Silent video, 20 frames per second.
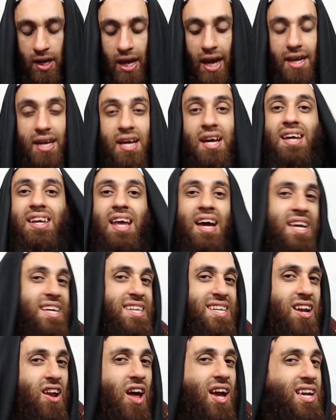Okay? Now
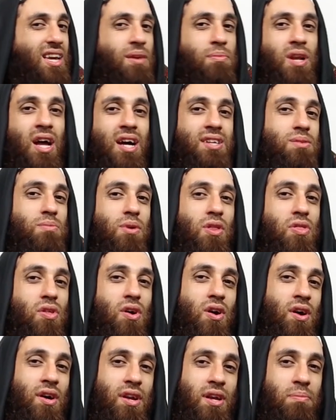he didn't like Ibn Hazm
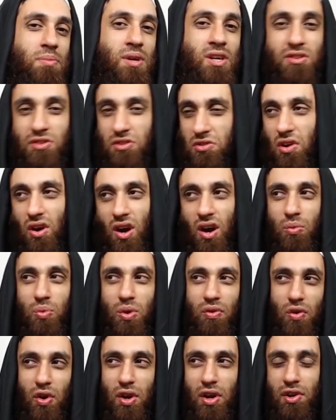al-Zahiri because he said, oh,
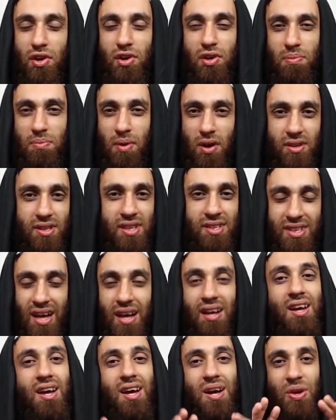we wanted to debunk this
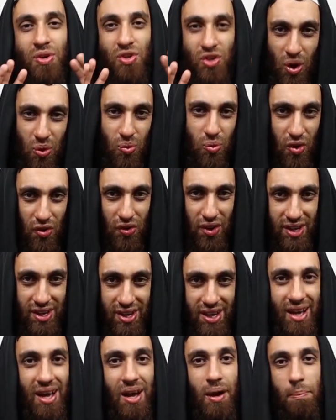side. Don't worry.
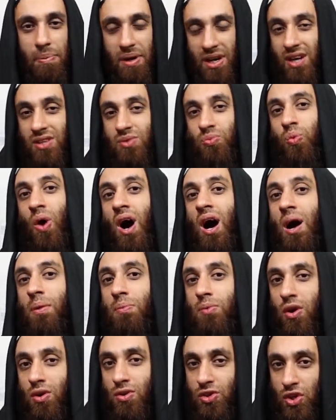Because what
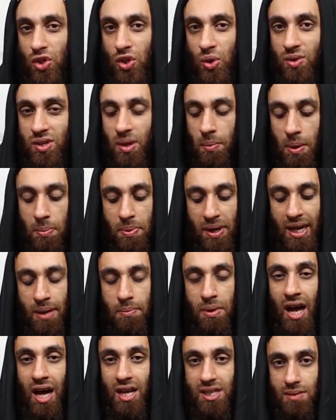I'm going to do is I'm going to bring
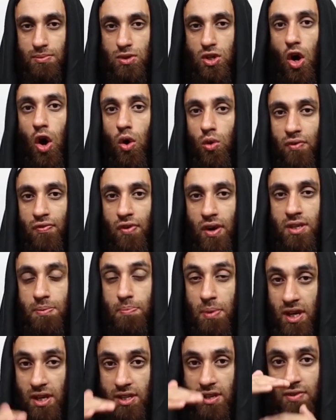Ibn Hazm's qawl
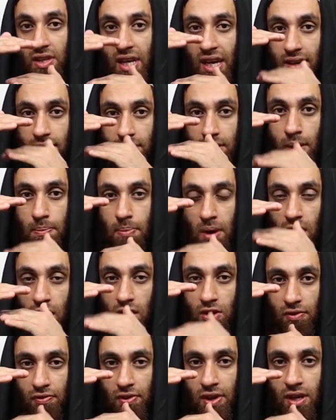first because of the
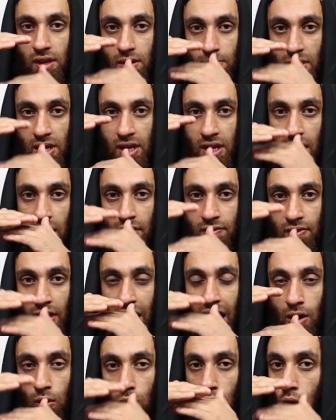biography, meaning of
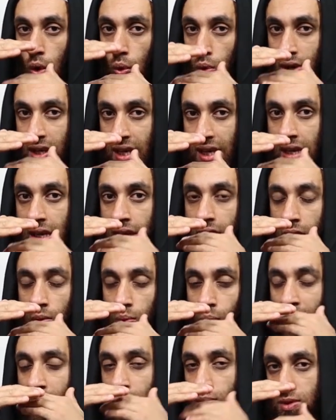how old he,
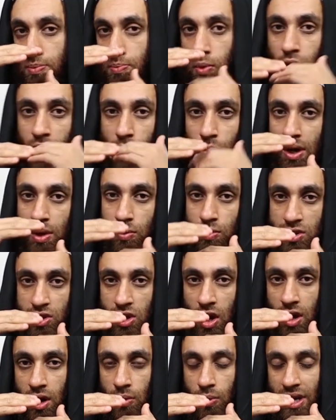when he was born and when
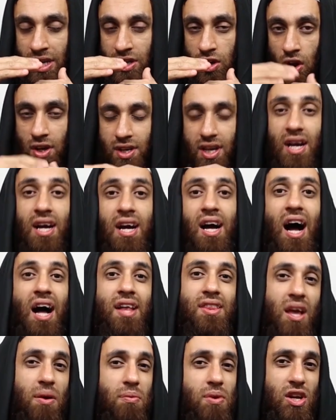he died.
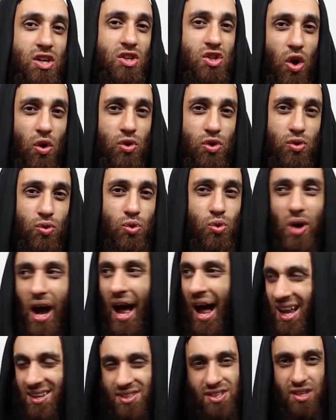And then we're going to show you who
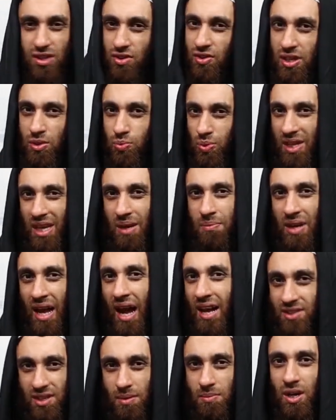else agreed with Ibn
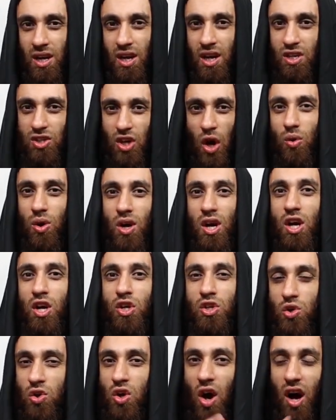Hazm. So
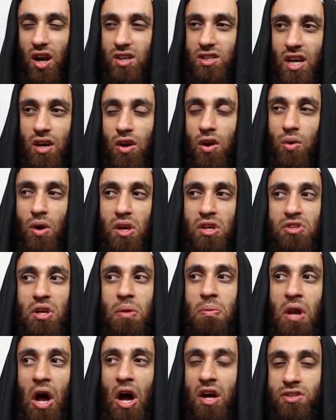you can't say, oh, well, it's
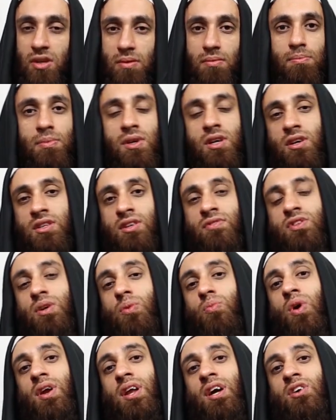Ibn Hazm, because if
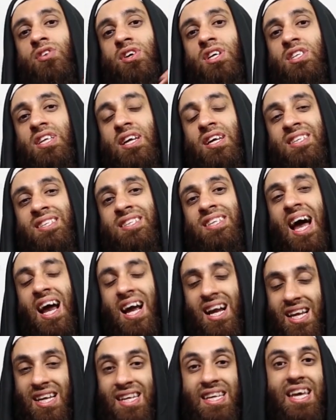someone agrees
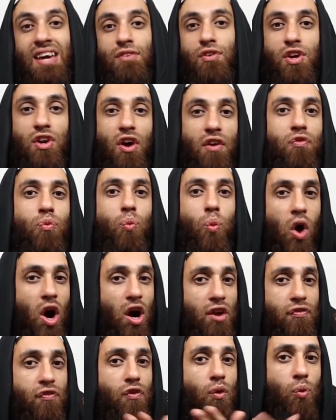exactly near enough
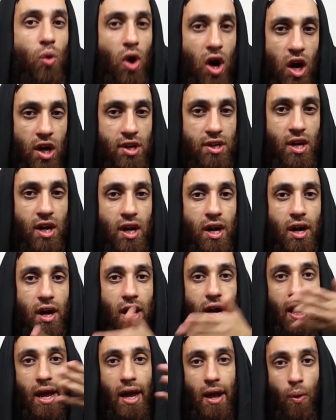word for word
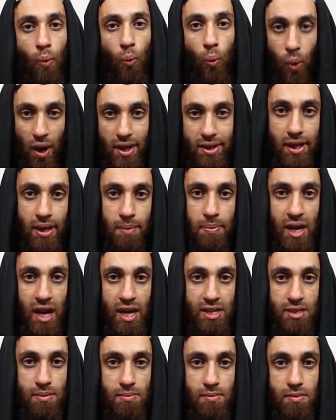with Ibn
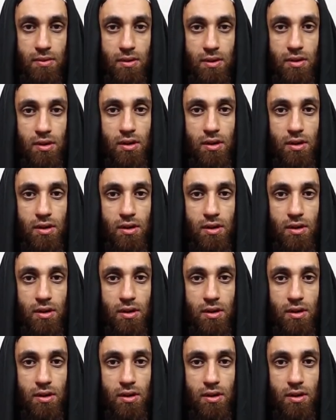Hazm